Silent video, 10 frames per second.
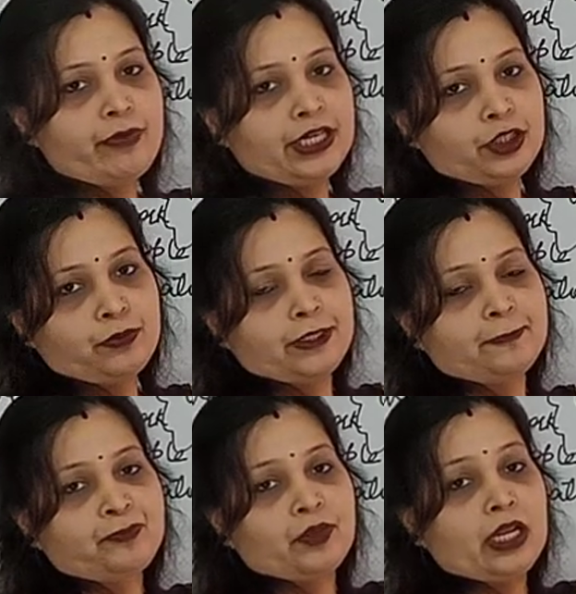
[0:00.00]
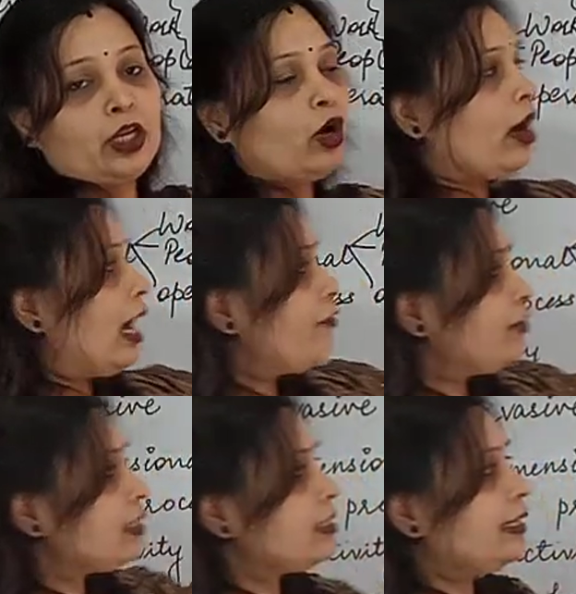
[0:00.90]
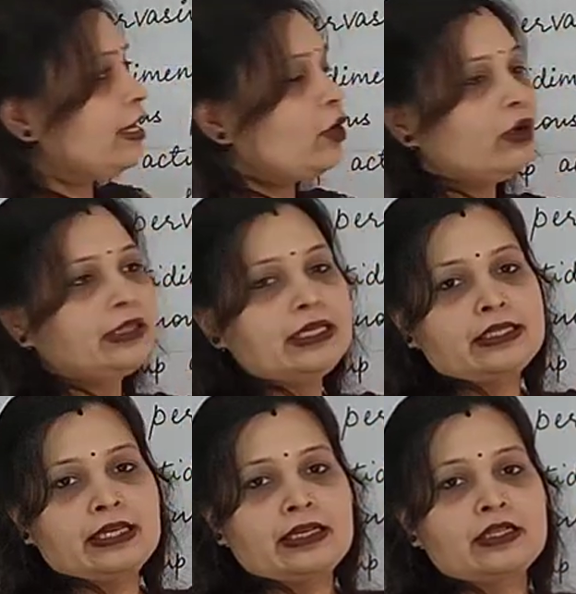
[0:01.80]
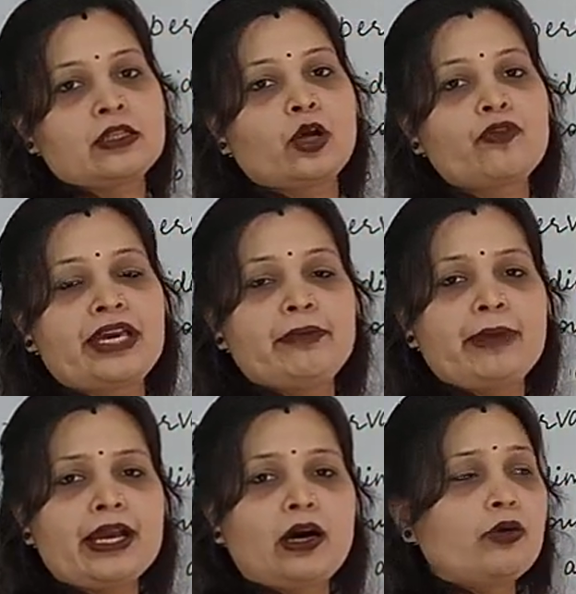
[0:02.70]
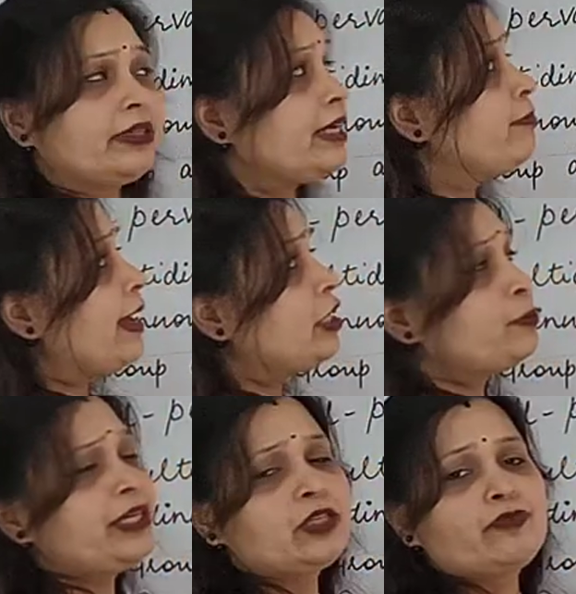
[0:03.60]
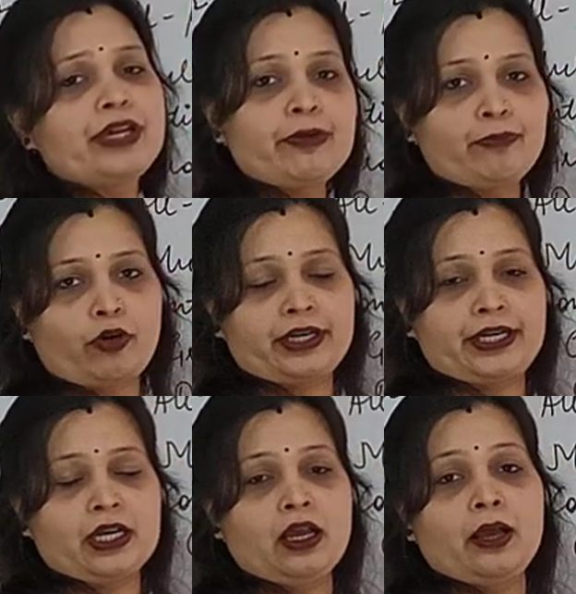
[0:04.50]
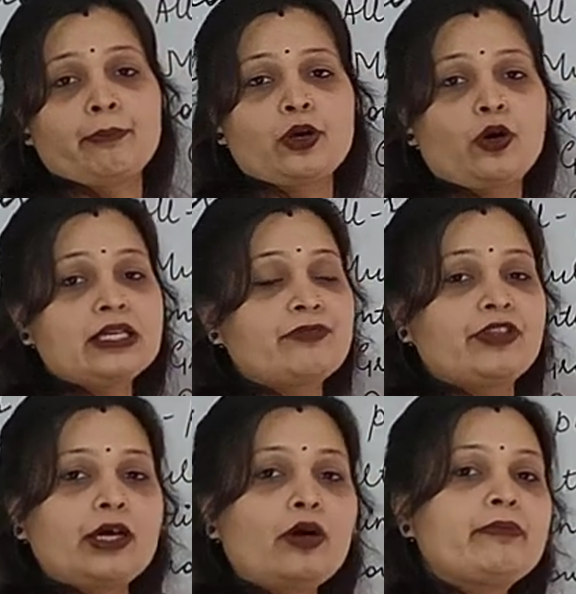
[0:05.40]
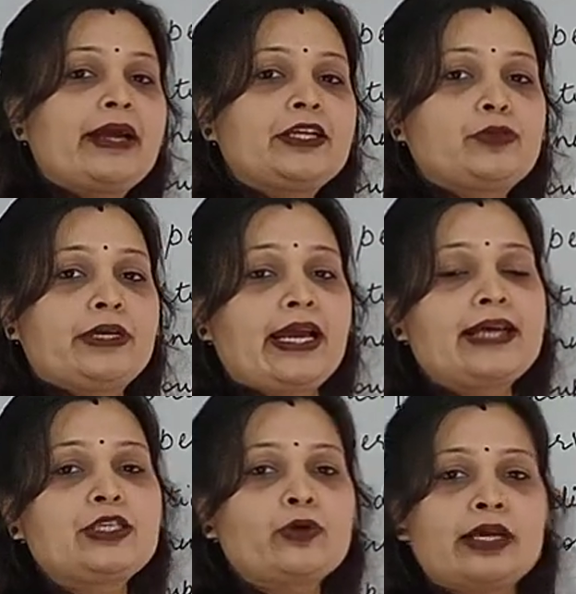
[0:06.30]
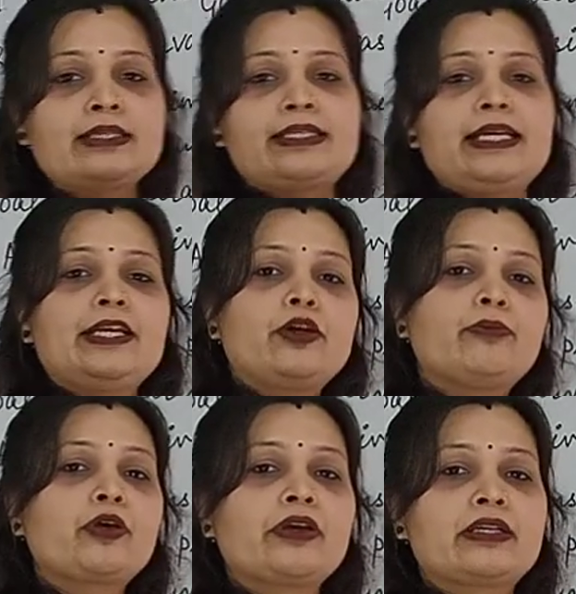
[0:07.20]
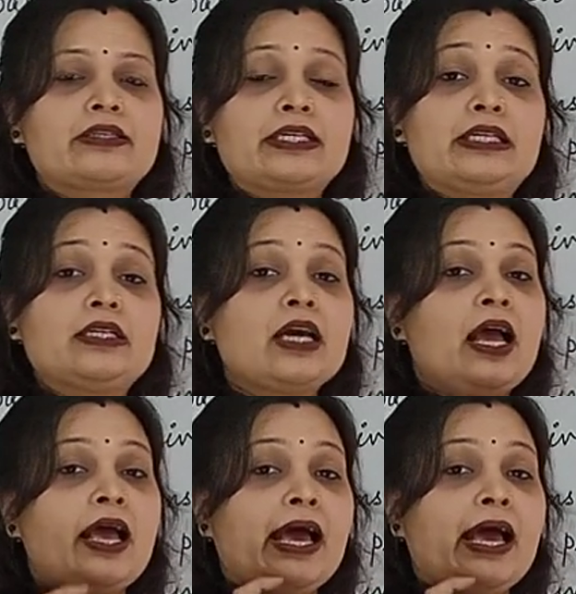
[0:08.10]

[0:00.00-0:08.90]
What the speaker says: of management. Now after studying all these things, now we can make out that management is very important, because without management, as you can see in your book, it is written